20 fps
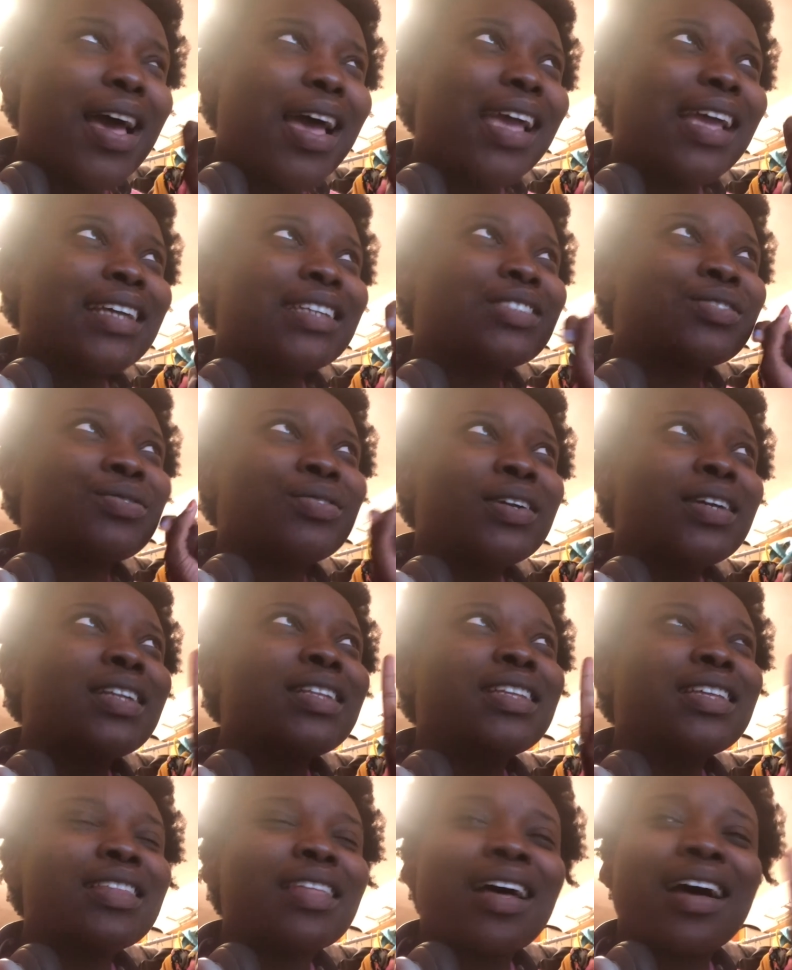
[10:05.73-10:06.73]
It's
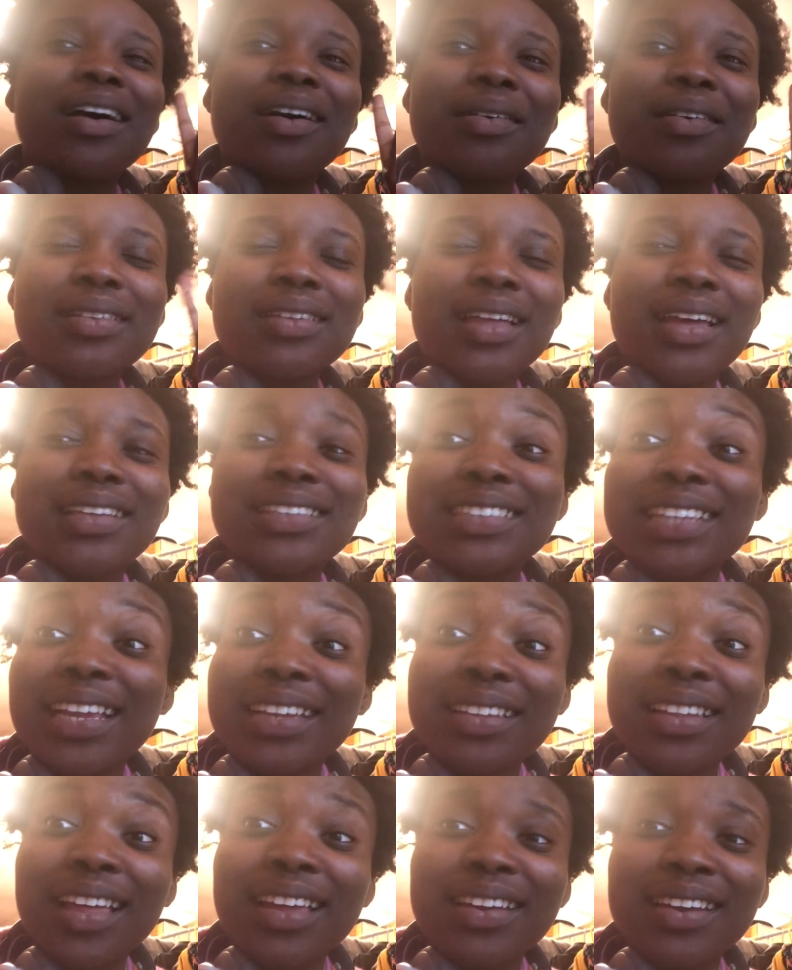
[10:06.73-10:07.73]
really that like
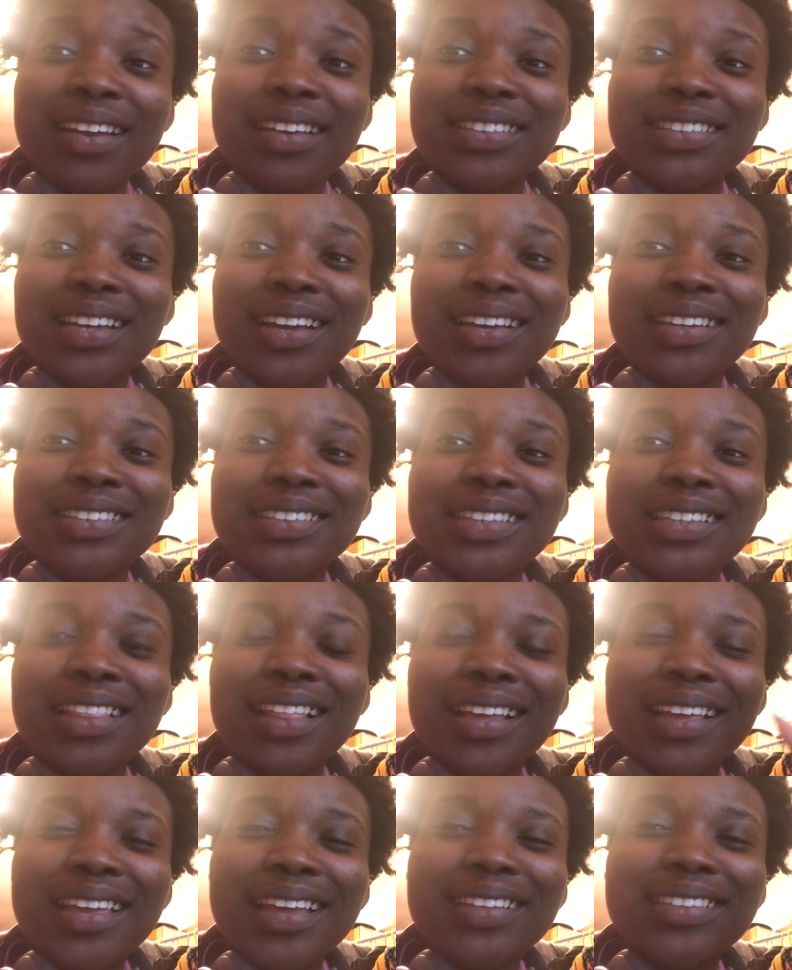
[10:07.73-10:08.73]
deadline anxiety
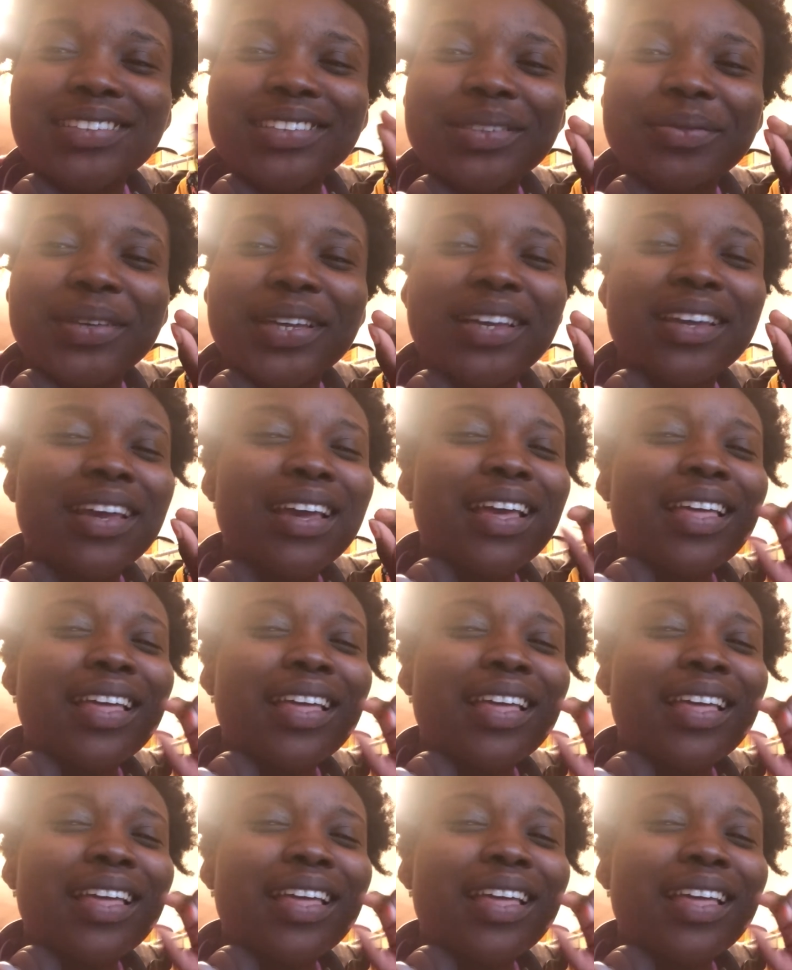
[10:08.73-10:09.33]
that gets to me.